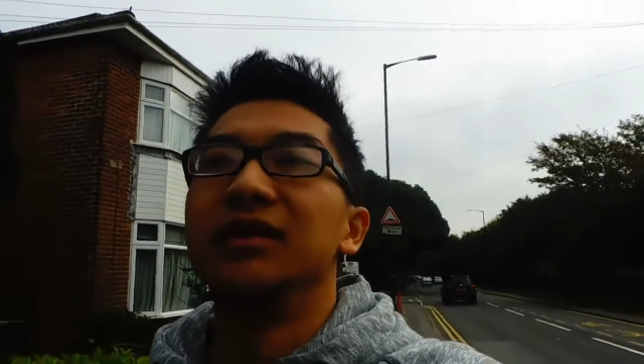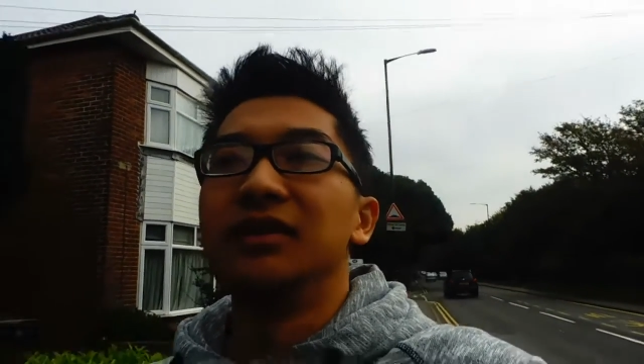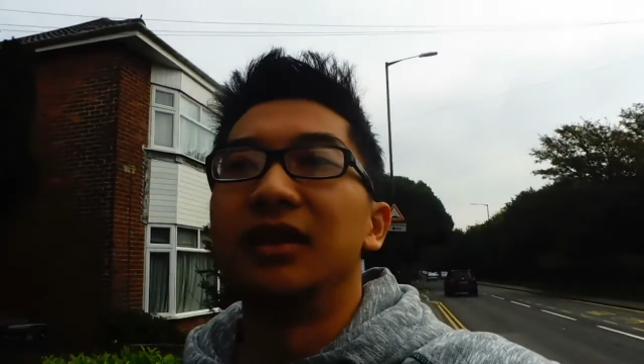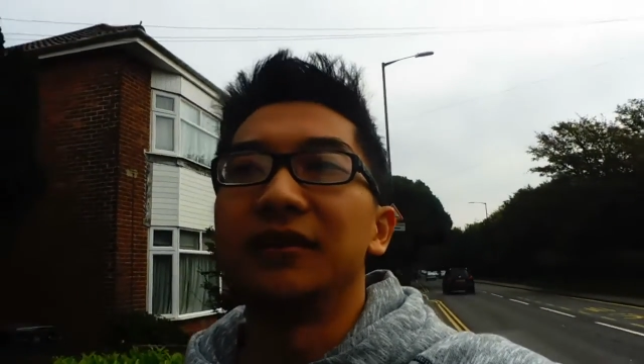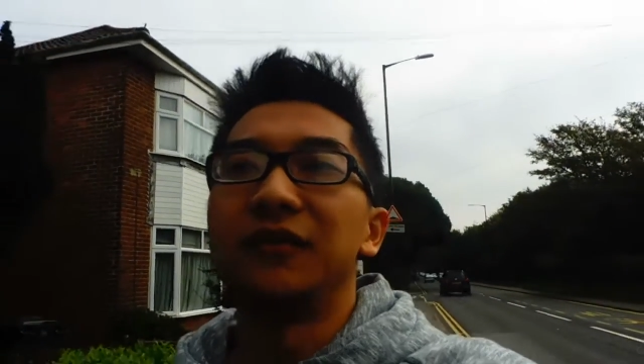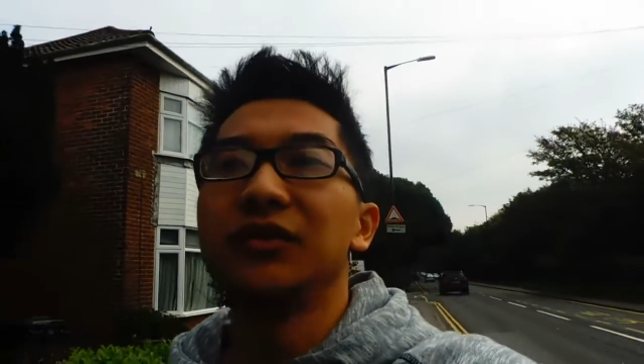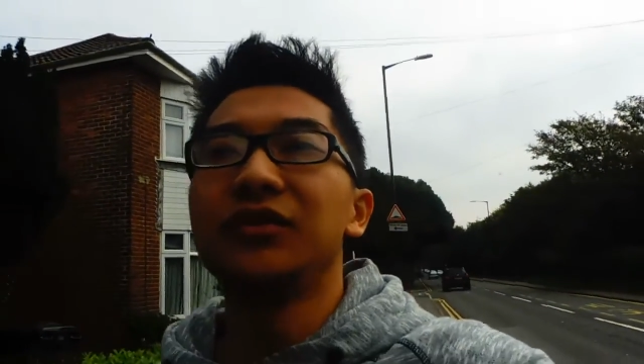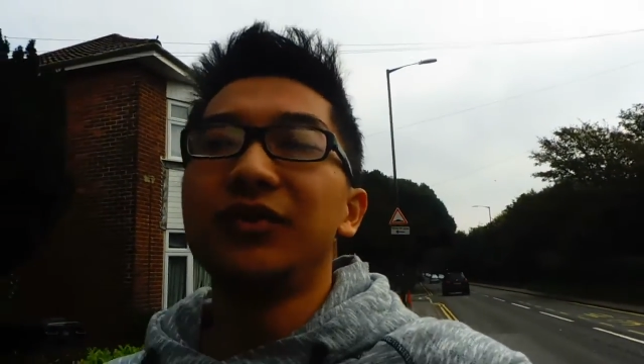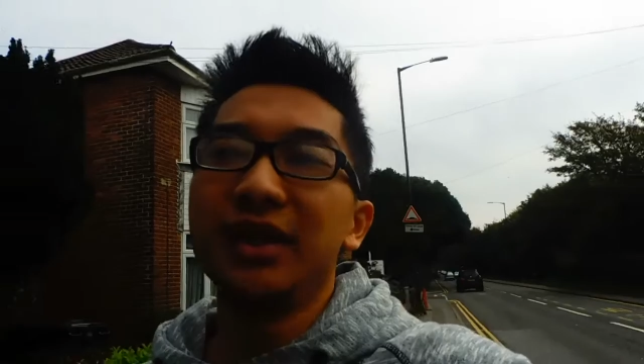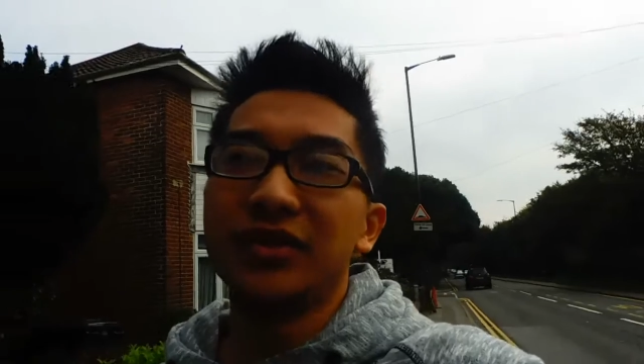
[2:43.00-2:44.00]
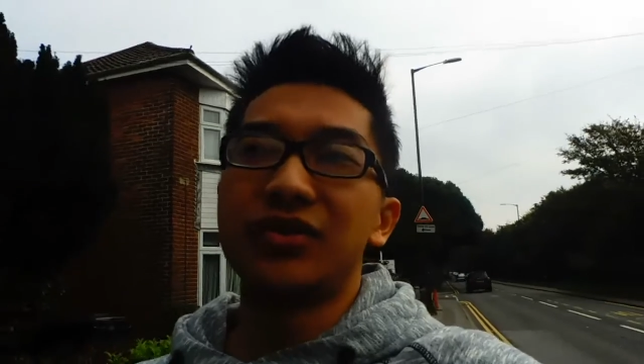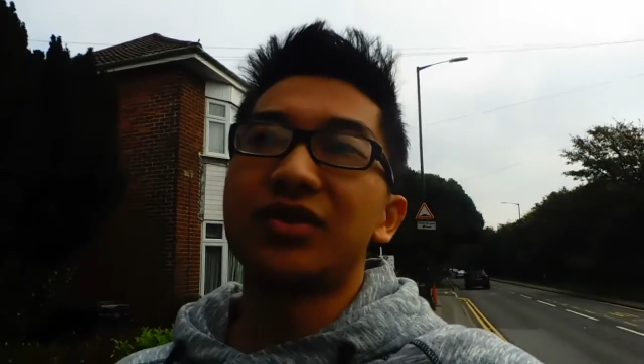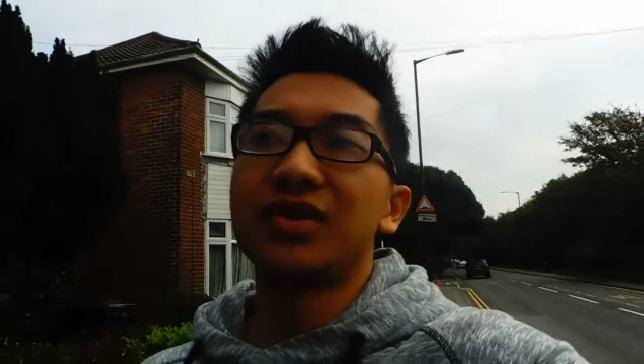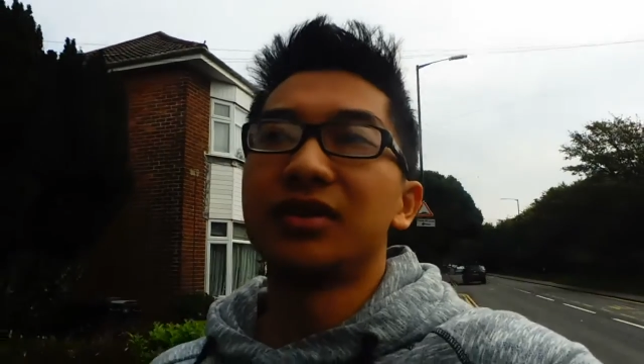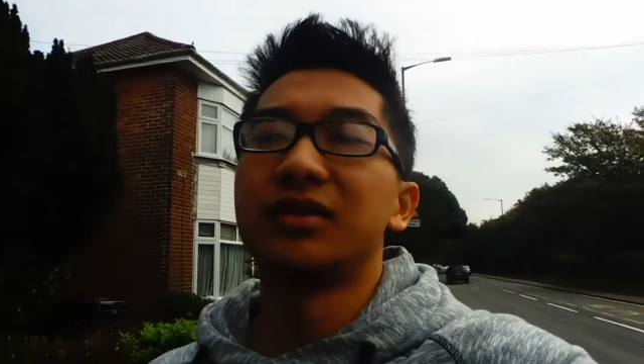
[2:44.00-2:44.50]
like for the rich
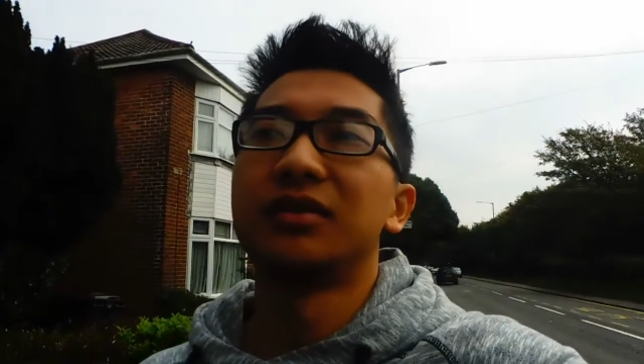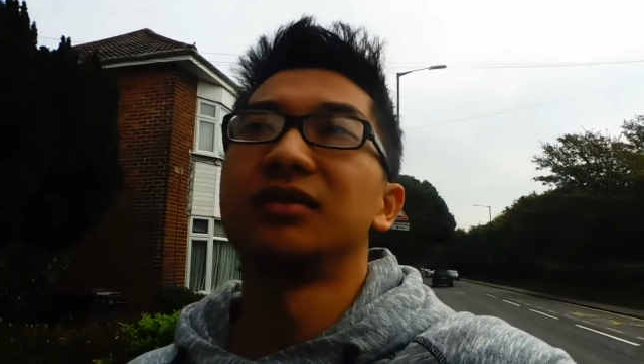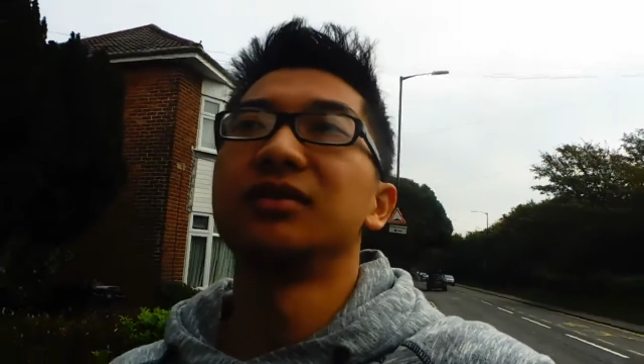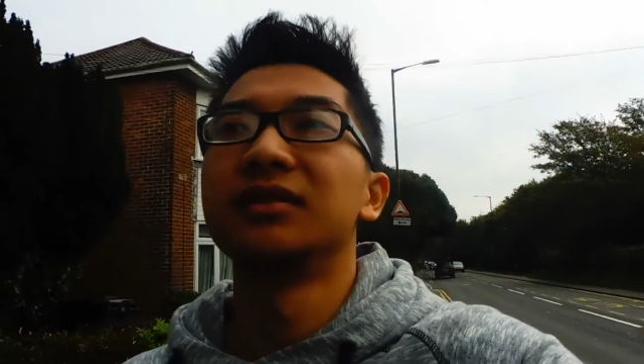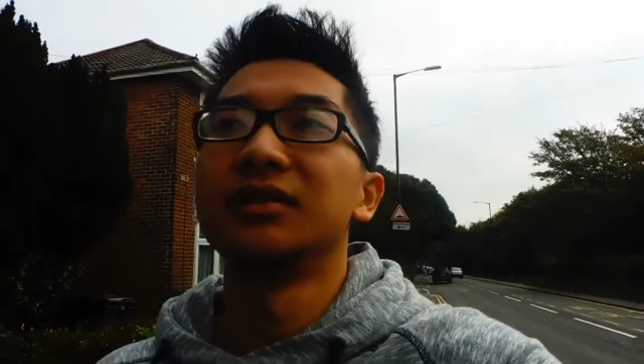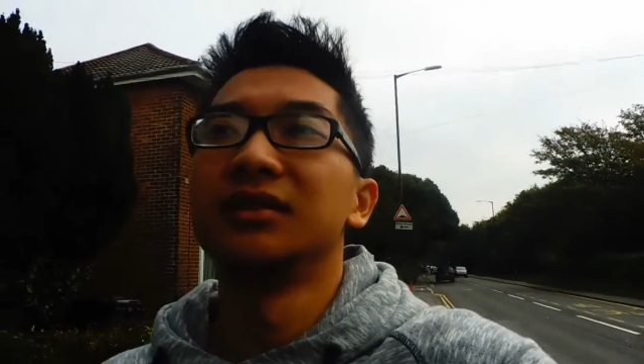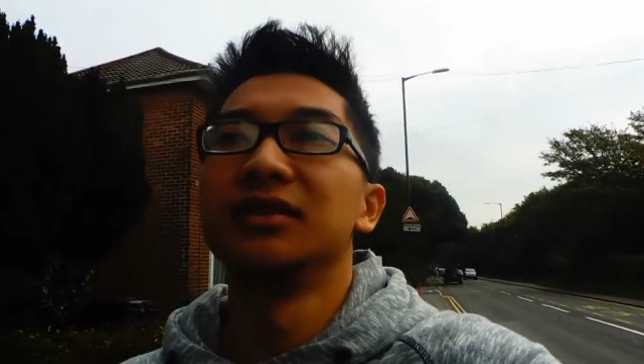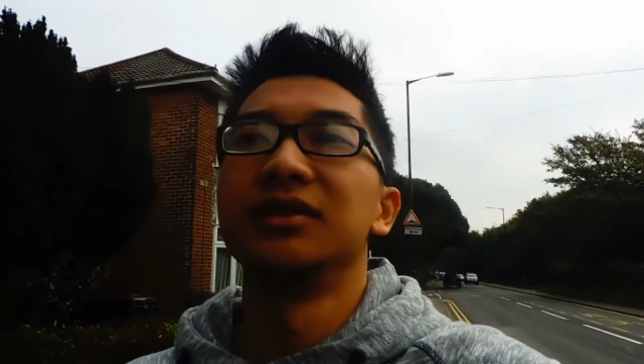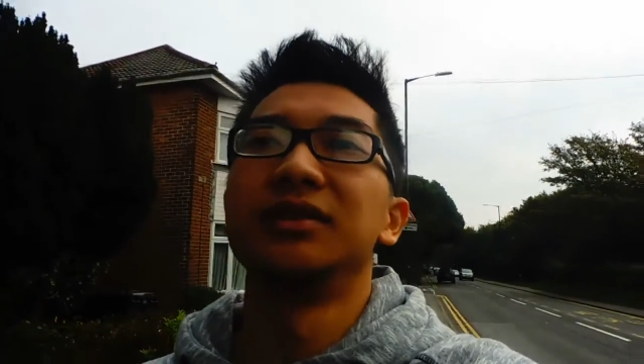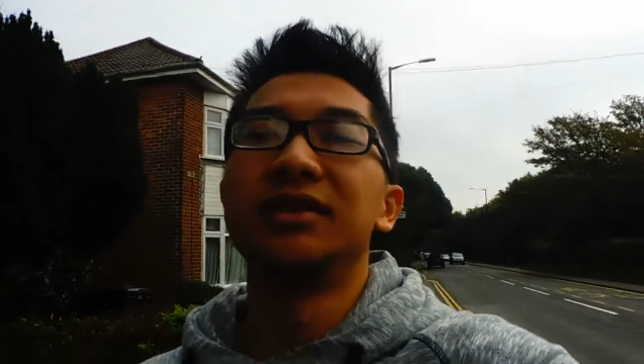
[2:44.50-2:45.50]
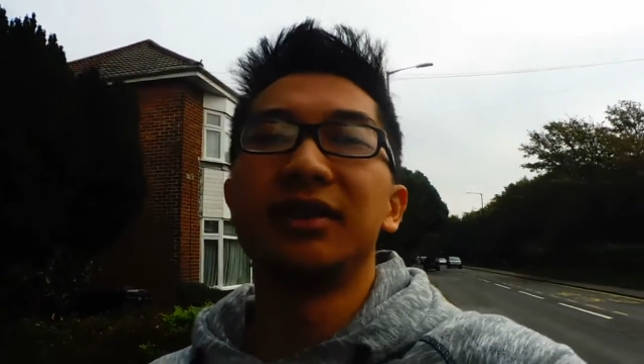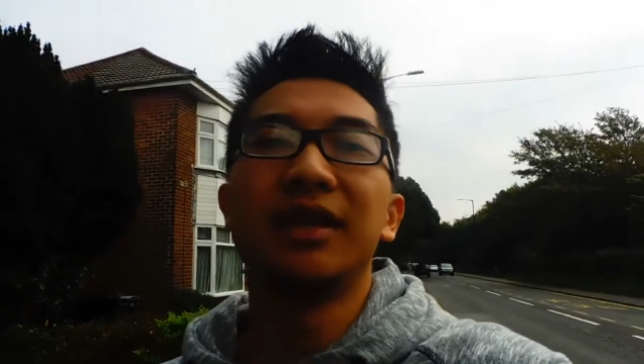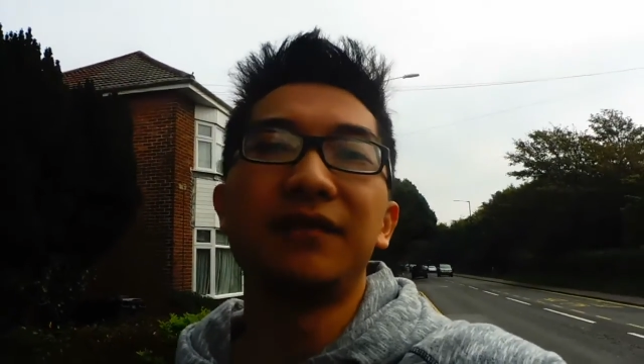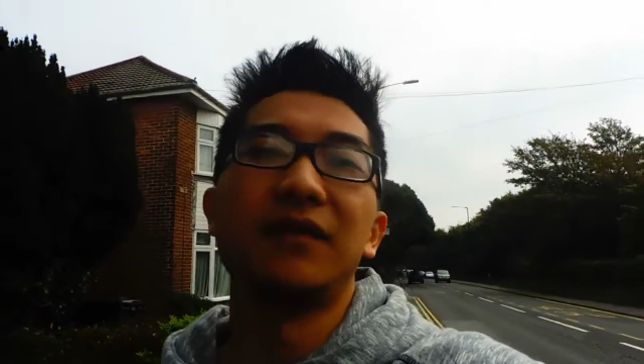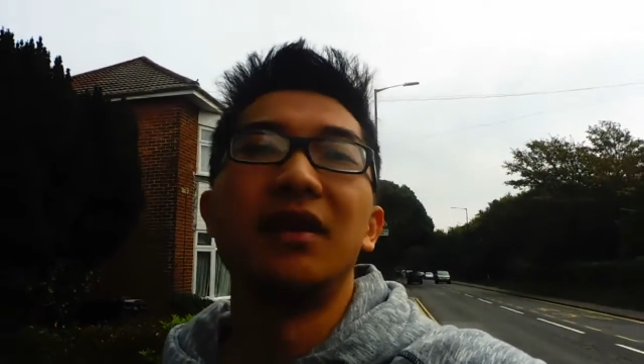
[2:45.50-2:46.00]
to give